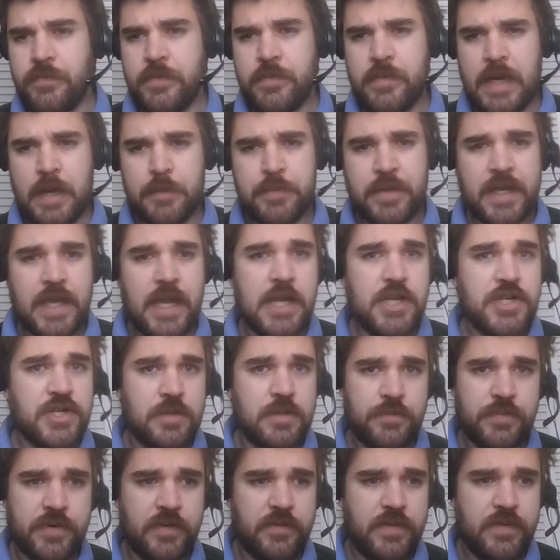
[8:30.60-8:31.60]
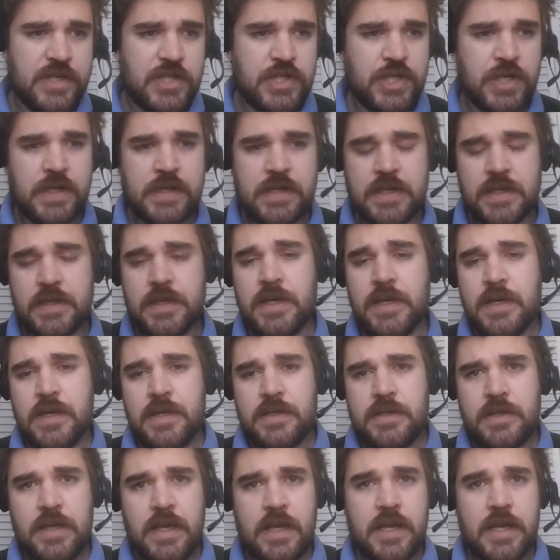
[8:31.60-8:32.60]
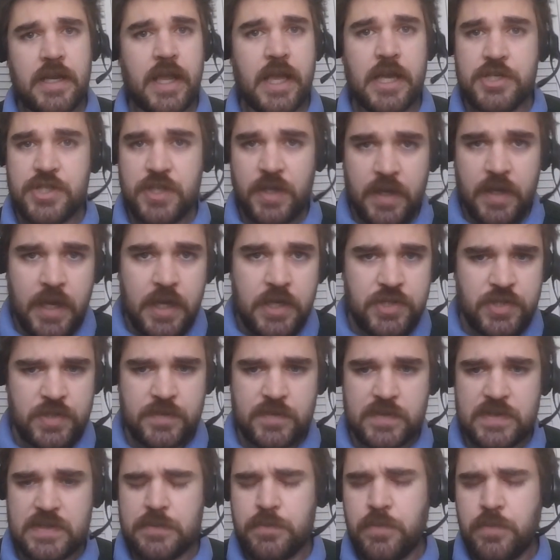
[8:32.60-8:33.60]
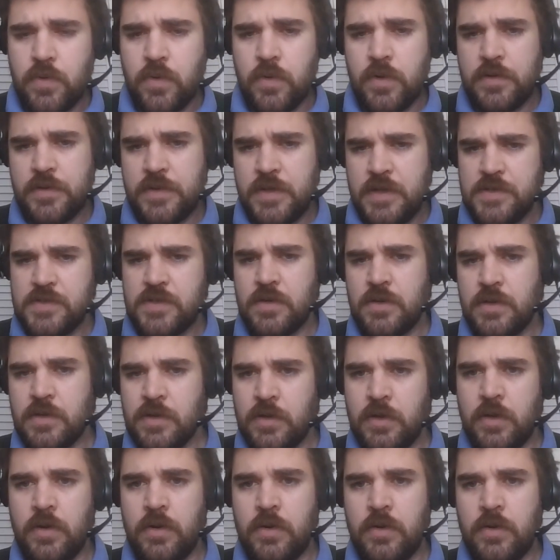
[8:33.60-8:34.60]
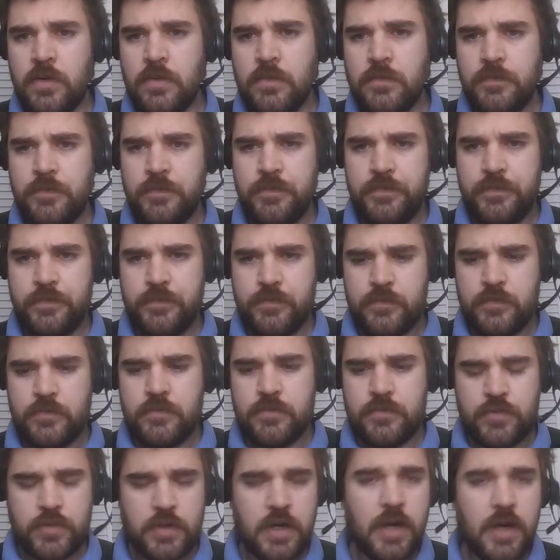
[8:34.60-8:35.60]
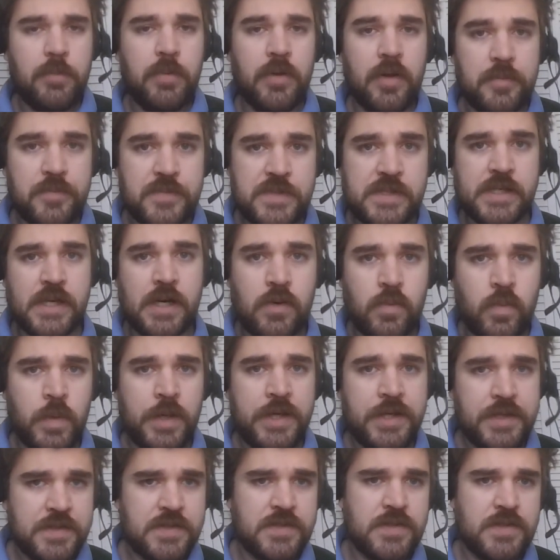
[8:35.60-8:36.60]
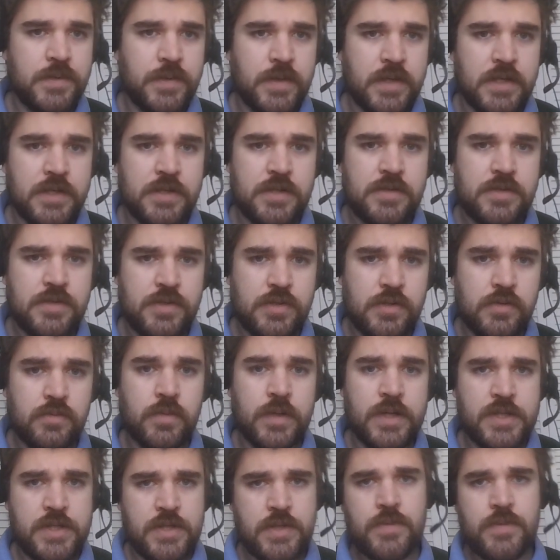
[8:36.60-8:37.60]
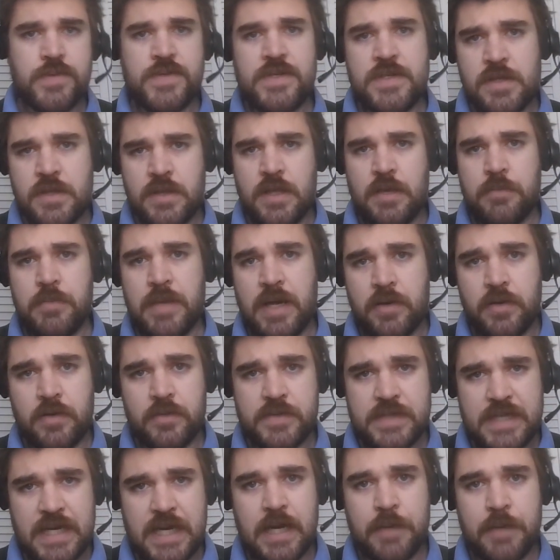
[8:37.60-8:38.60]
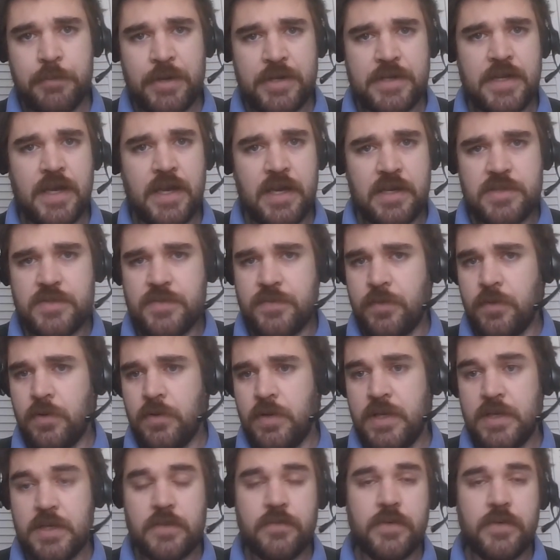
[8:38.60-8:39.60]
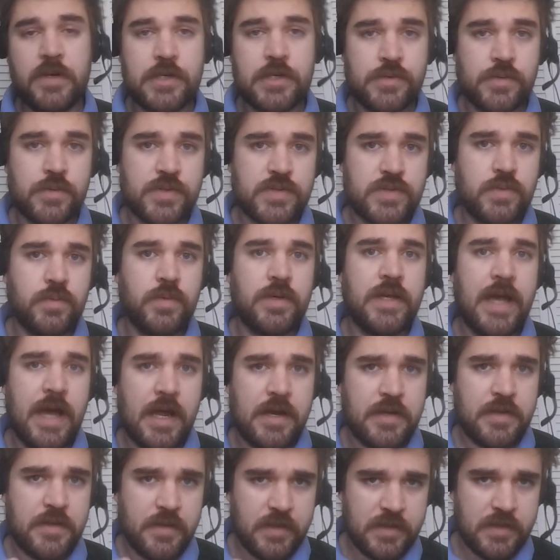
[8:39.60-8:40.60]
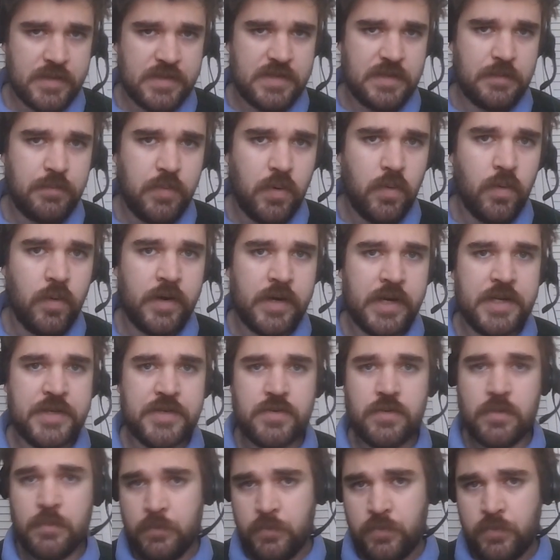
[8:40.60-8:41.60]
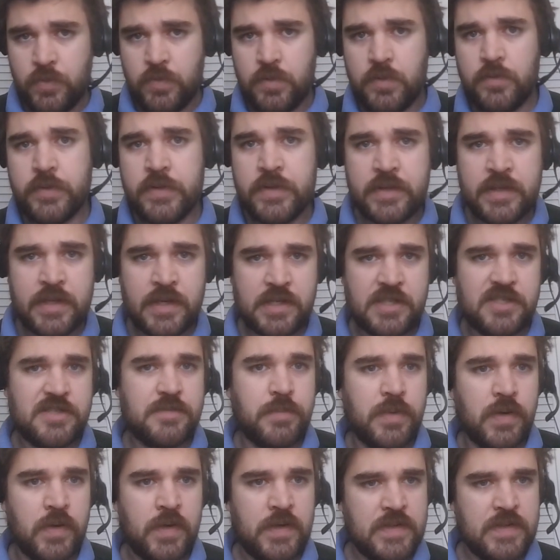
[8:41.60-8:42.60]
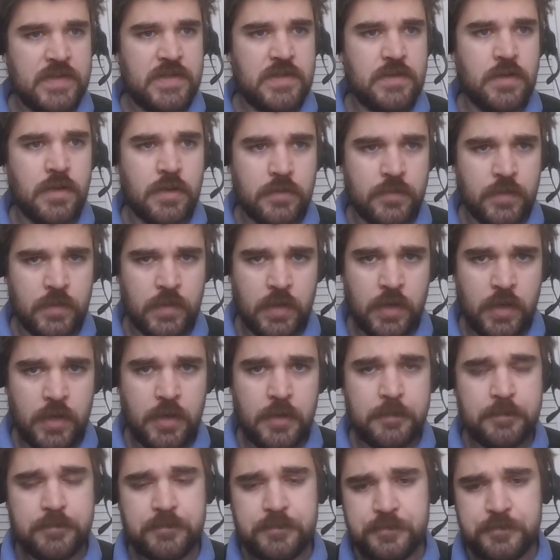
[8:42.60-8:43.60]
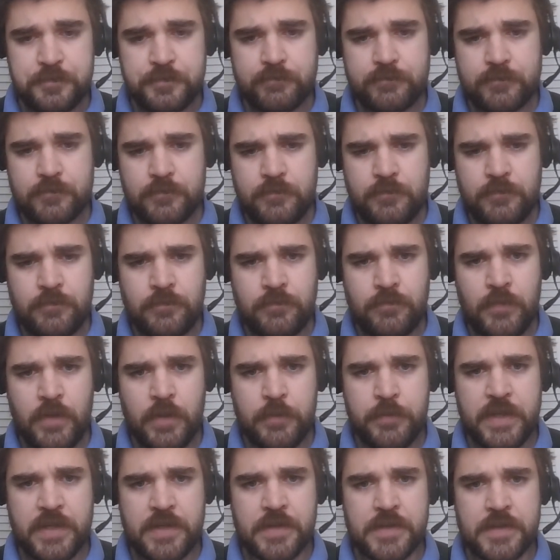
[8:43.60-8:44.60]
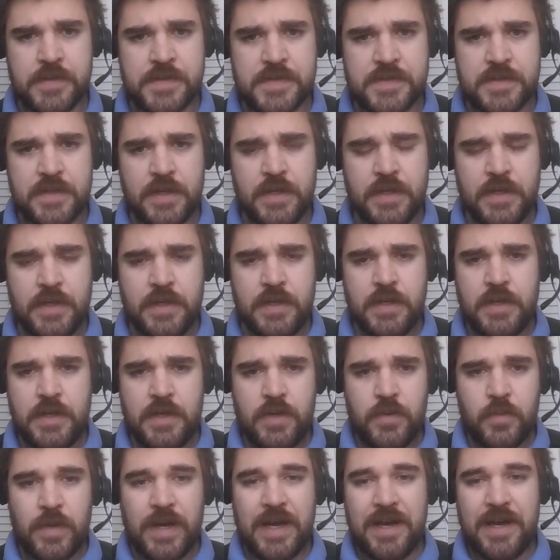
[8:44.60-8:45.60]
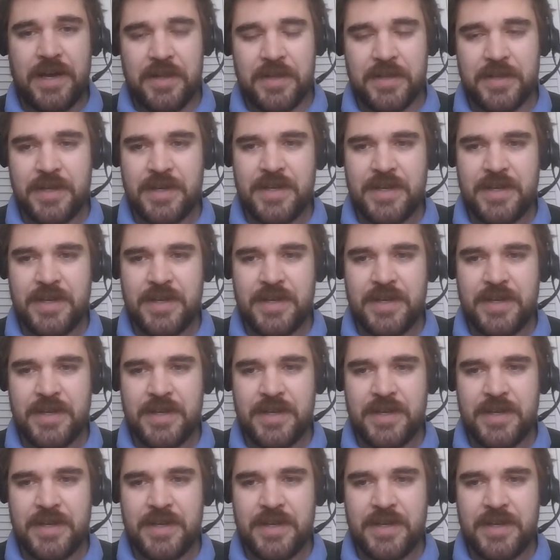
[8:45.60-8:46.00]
application provisioning, getting educational support, these are all problems that are well suited to reducing the amount of time it takes for individuals to get this support and to improving that experience overall. Because while